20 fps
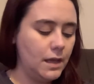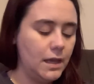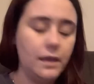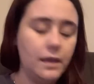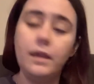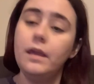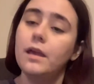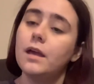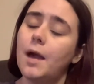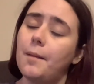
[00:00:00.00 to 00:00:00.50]

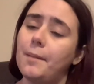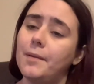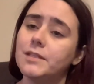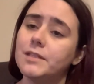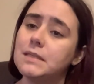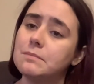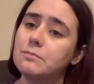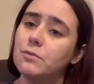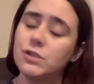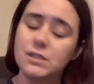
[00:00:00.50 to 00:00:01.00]
he
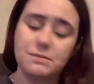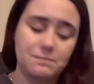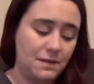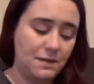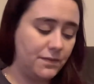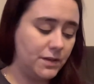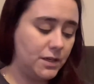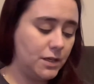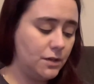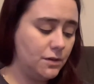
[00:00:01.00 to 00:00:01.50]
comments in most of my
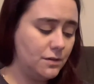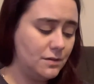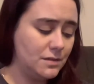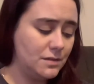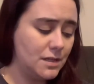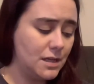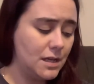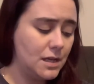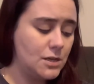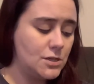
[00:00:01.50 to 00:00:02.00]
videos.
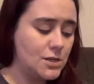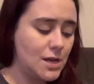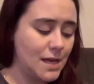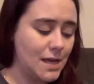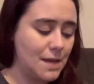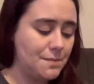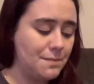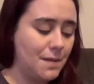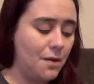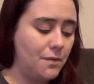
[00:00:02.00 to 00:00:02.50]

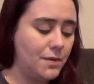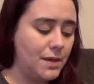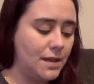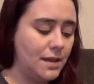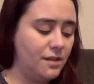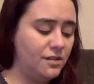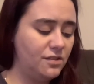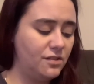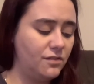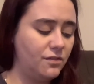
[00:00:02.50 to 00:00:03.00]
Check him out.
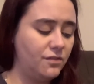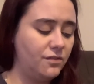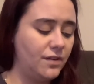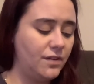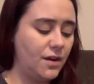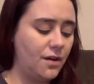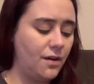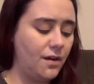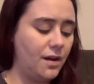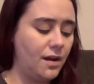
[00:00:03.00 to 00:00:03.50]
He is a
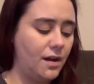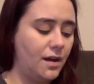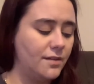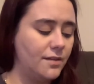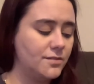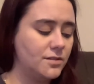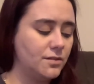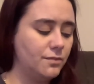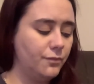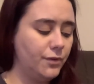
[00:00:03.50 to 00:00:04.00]
very
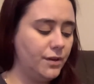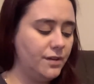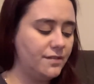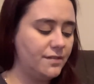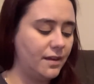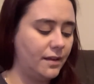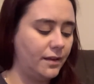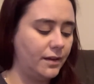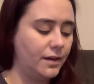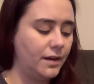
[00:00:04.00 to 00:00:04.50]
awesome
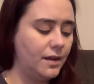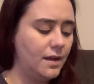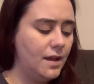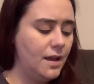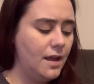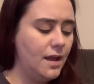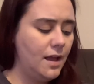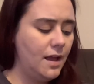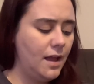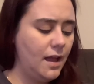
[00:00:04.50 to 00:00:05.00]
reseller.
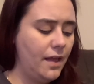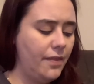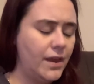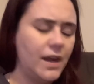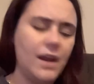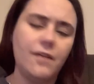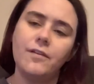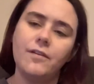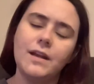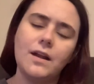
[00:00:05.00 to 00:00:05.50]
And then
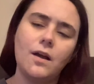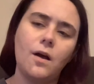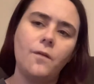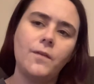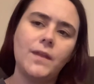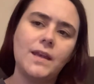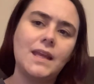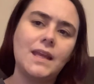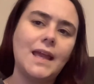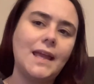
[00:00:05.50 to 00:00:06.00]
every now
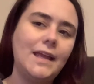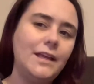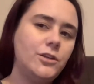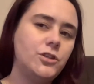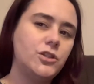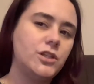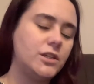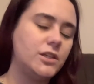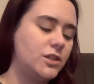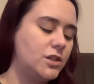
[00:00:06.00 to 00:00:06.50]
and then
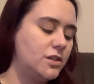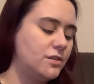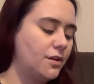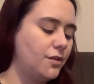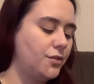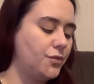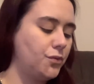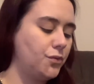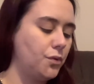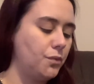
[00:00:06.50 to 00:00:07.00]
Angie, she's
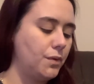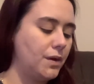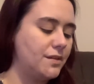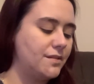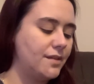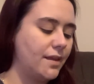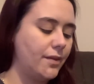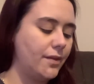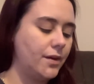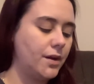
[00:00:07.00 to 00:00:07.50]
also a
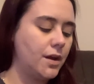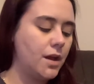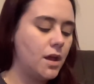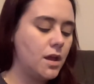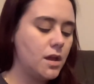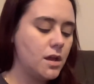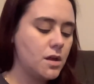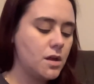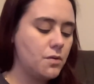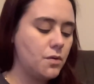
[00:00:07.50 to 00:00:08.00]
reseller,
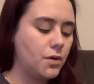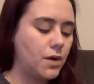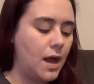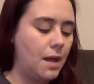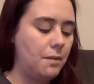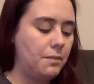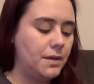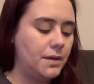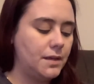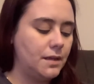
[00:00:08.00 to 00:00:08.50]
will
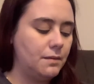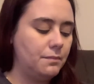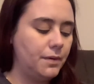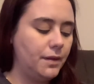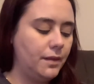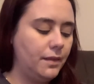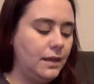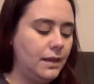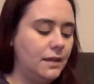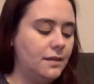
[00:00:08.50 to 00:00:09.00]
comment in.
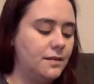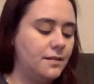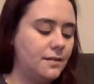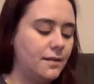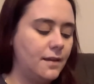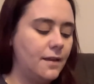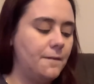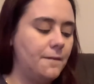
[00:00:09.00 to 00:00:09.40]
But at least